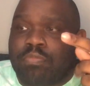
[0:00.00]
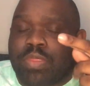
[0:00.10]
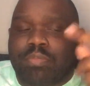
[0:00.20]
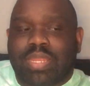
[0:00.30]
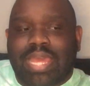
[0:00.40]

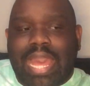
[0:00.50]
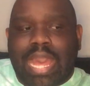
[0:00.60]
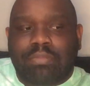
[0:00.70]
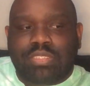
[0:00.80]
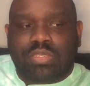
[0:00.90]
But
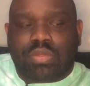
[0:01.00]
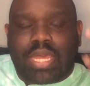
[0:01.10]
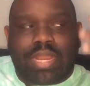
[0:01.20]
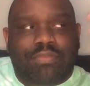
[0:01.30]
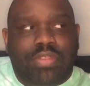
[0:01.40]
I'm still
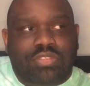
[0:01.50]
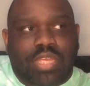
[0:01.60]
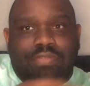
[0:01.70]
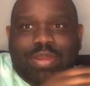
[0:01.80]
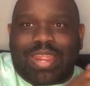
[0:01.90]
kind of fi-
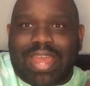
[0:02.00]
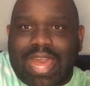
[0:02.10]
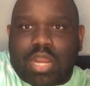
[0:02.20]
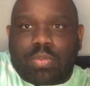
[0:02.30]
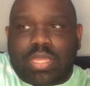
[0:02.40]
trying to figure out
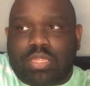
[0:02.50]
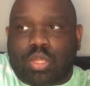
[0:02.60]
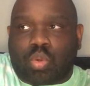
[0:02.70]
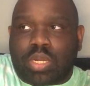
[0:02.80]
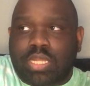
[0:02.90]
how do we get the
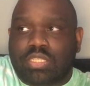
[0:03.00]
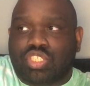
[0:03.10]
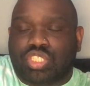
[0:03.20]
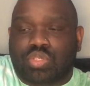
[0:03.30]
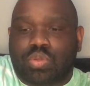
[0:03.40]
crooked
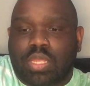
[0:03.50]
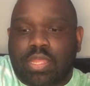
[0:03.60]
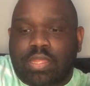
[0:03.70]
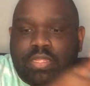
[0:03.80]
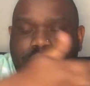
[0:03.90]
Juke
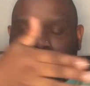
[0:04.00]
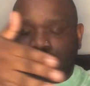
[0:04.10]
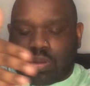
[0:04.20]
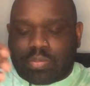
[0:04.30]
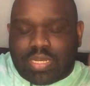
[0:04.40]

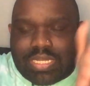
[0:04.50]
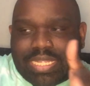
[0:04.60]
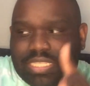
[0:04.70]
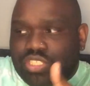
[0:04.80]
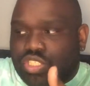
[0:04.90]
from
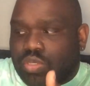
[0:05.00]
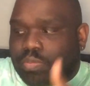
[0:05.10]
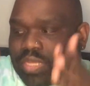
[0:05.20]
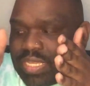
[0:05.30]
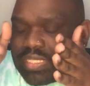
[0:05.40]
this Juke
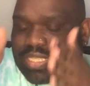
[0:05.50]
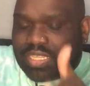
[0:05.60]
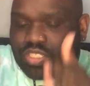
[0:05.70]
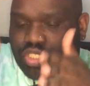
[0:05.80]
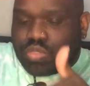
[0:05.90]
because
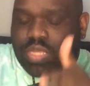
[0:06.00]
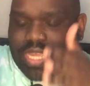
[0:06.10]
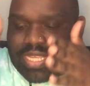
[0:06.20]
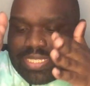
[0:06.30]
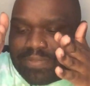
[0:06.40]
this Juke
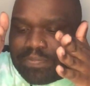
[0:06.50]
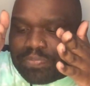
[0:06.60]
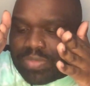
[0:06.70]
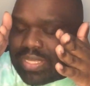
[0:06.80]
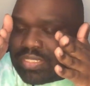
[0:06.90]
is
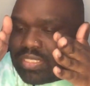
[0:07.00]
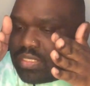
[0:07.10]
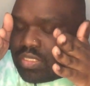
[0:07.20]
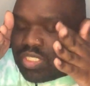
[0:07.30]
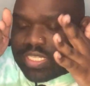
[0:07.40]

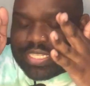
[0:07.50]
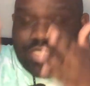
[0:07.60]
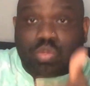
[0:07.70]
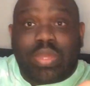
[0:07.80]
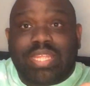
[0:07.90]
just as
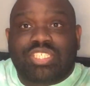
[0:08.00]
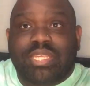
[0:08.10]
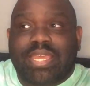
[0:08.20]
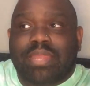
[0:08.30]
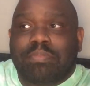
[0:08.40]
sweet as
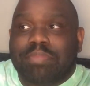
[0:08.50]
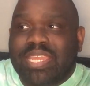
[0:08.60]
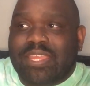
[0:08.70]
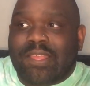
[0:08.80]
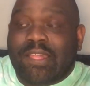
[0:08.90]
she can
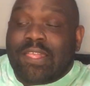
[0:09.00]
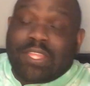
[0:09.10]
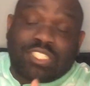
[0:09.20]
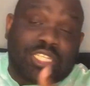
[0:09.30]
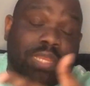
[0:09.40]
be.
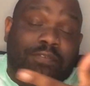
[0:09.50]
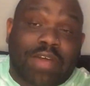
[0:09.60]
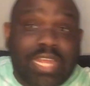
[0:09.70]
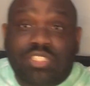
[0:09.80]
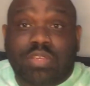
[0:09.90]
She'll
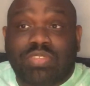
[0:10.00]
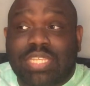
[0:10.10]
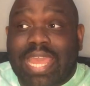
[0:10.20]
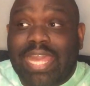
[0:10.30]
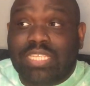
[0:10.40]
fight you if
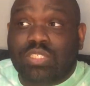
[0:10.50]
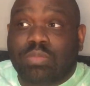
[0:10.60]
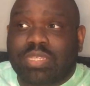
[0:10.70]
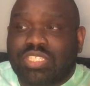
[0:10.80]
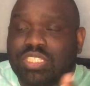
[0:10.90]
she has to,
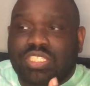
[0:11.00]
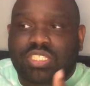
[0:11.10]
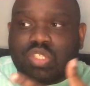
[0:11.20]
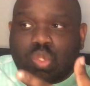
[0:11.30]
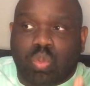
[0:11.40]
but she's
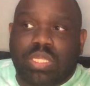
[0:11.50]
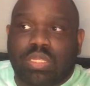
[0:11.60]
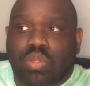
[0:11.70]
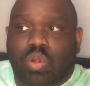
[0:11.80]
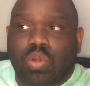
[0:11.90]
just a
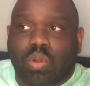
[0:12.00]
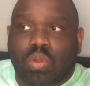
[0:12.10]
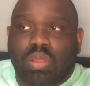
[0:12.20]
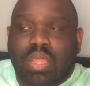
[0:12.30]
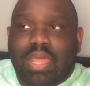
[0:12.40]
sweet girl.